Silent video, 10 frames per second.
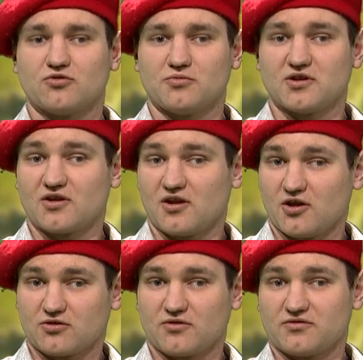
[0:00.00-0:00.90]
to meet a
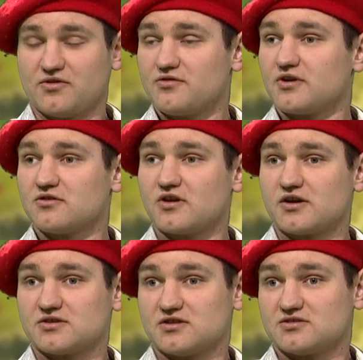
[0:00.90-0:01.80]
lot of different
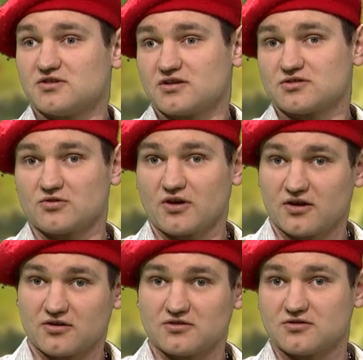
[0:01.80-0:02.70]
artists just to
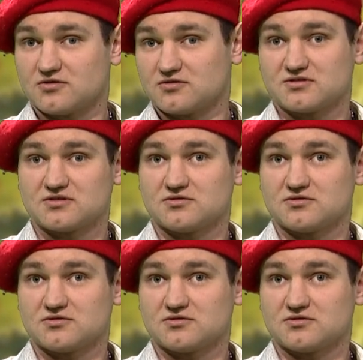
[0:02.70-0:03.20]
uh,